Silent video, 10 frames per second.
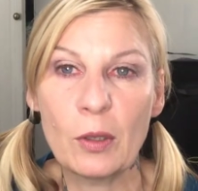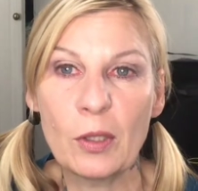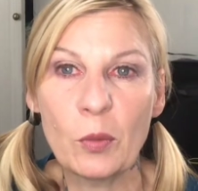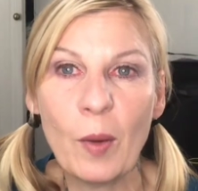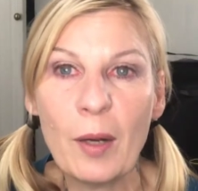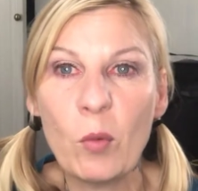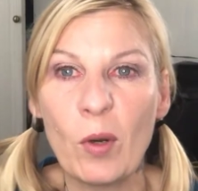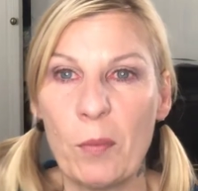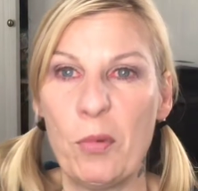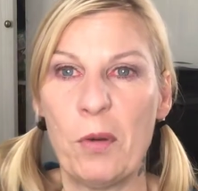You might
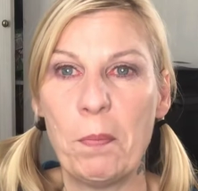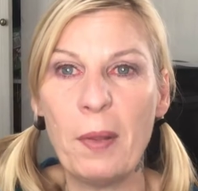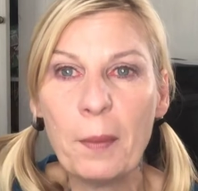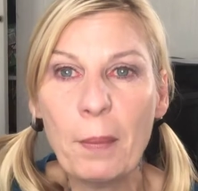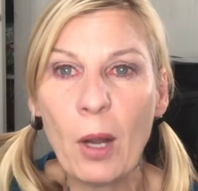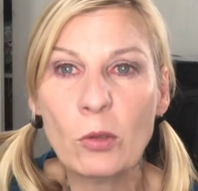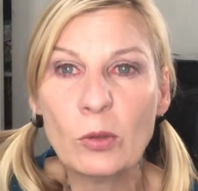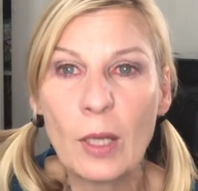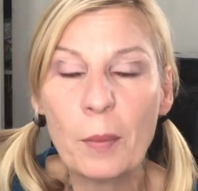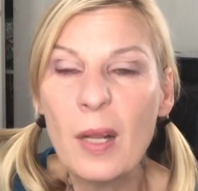want to put a big
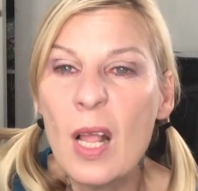boundary up,